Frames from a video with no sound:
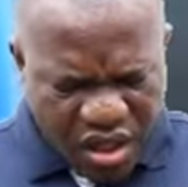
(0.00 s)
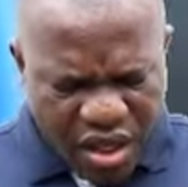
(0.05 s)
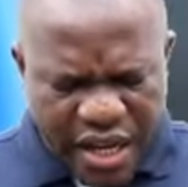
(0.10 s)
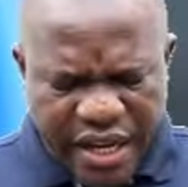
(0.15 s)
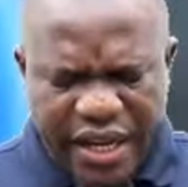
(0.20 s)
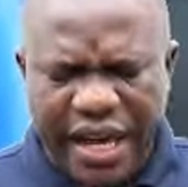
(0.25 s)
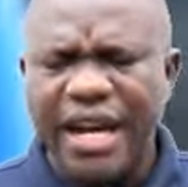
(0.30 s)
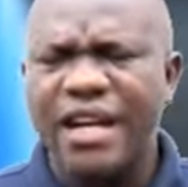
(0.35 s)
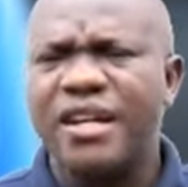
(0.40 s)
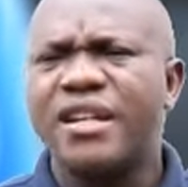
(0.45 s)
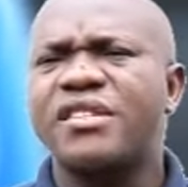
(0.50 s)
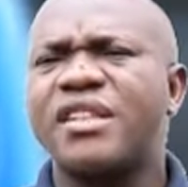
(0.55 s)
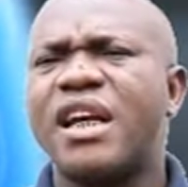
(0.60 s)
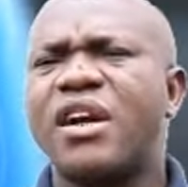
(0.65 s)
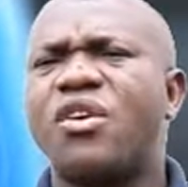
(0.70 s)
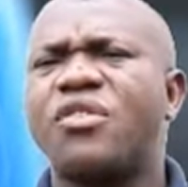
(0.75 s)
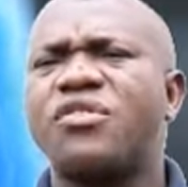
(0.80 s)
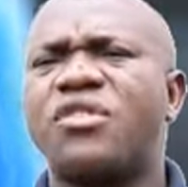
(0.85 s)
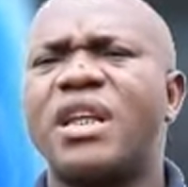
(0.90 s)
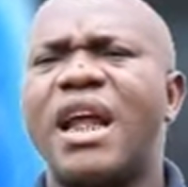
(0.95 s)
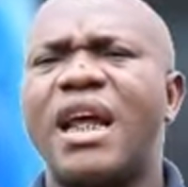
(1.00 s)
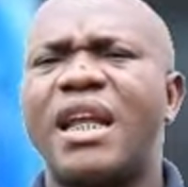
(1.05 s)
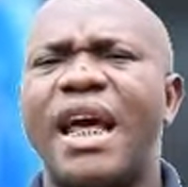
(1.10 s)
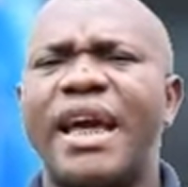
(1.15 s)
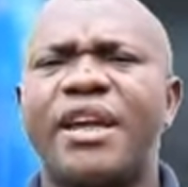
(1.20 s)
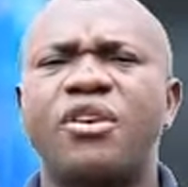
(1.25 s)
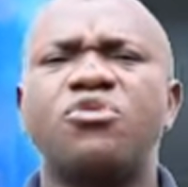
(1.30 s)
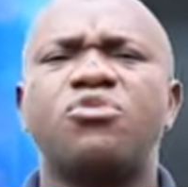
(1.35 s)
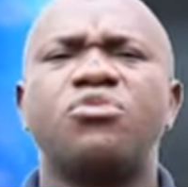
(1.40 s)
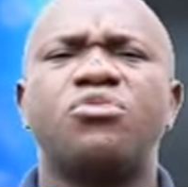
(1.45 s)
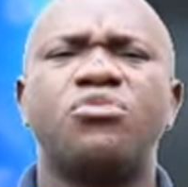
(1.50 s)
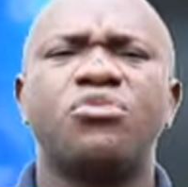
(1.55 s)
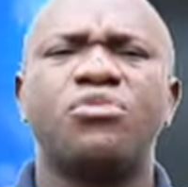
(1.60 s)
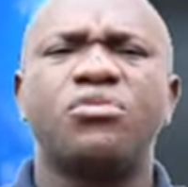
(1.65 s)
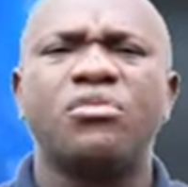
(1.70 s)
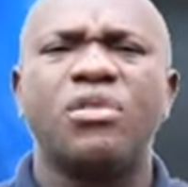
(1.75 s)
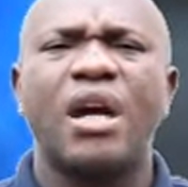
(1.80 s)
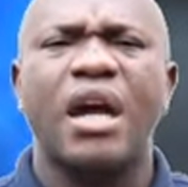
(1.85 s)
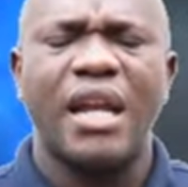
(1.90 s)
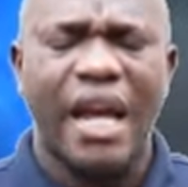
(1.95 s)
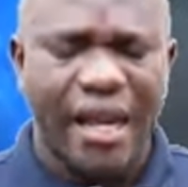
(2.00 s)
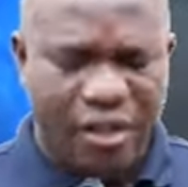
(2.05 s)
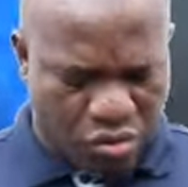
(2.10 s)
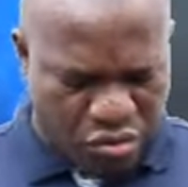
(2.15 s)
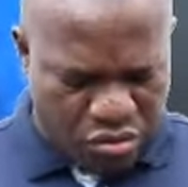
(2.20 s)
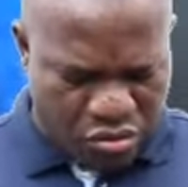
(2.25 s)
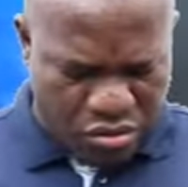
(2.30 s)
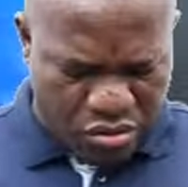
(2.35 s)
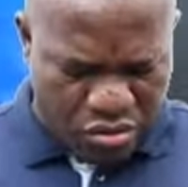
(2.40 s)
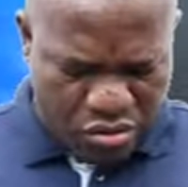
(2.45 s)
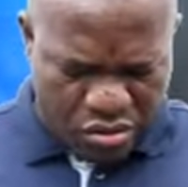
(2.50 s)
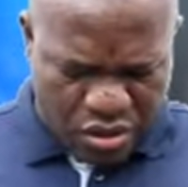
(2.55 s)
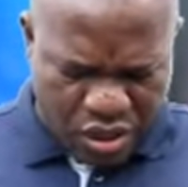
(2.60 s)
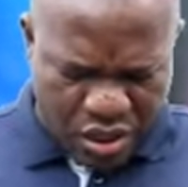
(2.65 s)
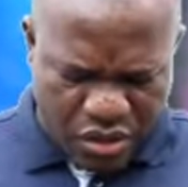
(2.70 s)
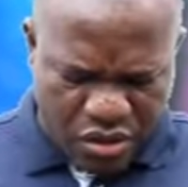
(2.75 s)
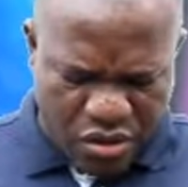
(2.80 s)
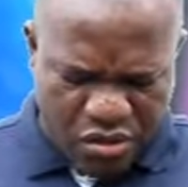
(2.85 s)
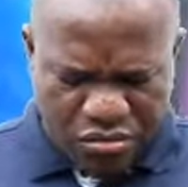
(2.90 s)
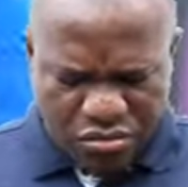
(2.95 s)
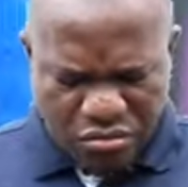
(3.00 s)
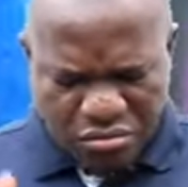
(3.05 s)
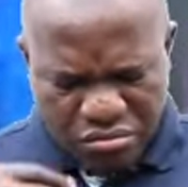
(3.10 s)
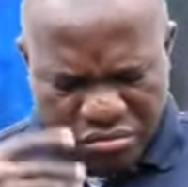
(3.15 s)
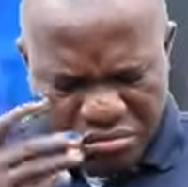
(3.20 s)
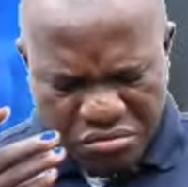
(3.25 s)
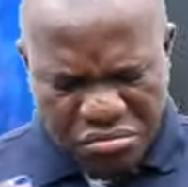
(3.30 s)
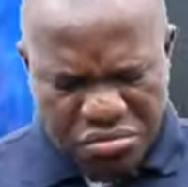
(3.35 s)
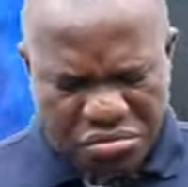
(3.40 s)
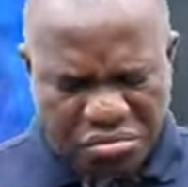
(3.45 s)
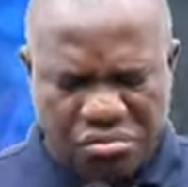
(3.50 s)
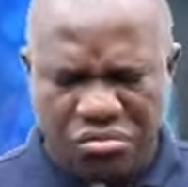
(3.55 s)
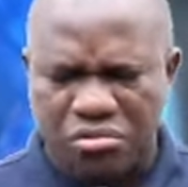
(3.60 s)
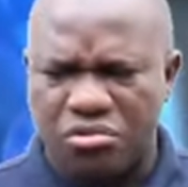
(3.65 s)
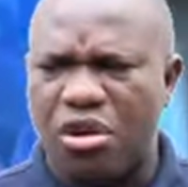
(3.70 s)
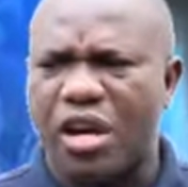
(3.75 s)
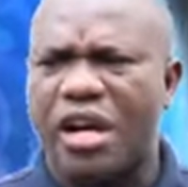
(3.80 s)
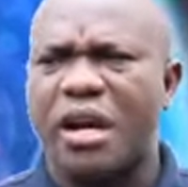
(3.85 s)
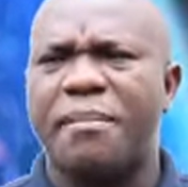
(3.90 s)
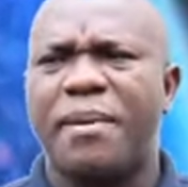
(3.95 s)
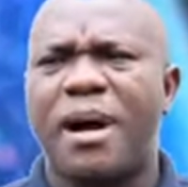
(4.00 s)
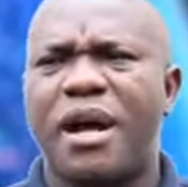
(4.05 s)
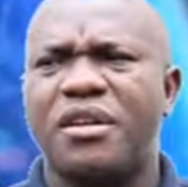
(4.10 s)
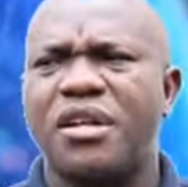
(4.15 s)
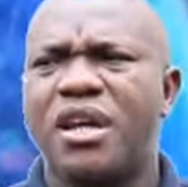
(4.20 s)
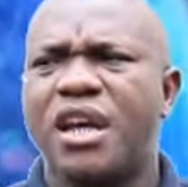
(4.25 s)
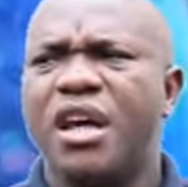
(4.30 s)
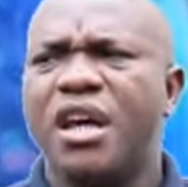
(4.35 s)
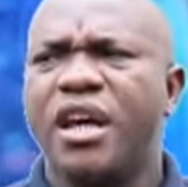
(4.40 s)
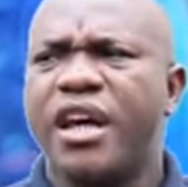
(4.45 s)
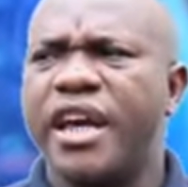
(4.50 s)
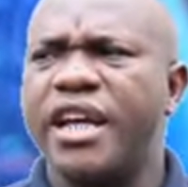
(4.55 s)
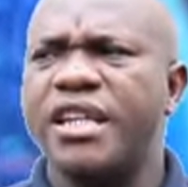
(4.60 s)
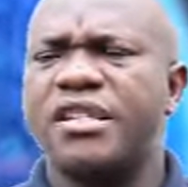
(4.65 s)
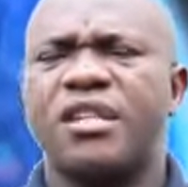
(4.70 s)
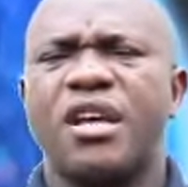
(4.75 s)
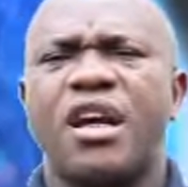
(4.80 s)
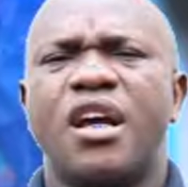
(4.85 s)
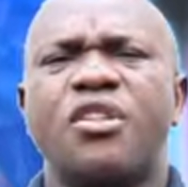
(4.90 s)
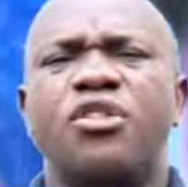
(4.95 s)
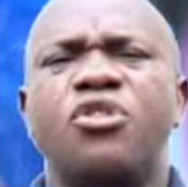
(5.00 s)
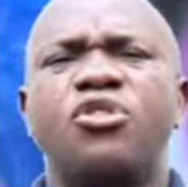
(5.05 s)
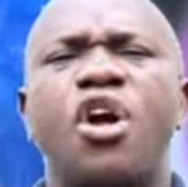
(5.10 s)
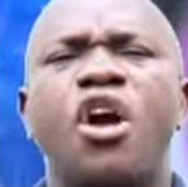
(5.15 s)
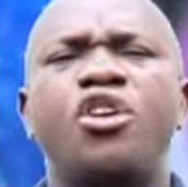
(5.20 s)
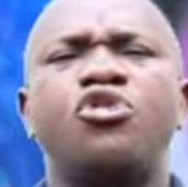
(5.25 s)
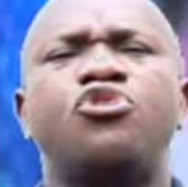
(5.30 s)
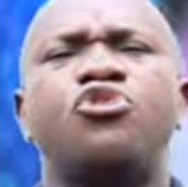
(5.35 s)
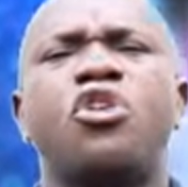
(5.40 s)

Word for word: again, the second thing I like you to, I like to you know, talk about is not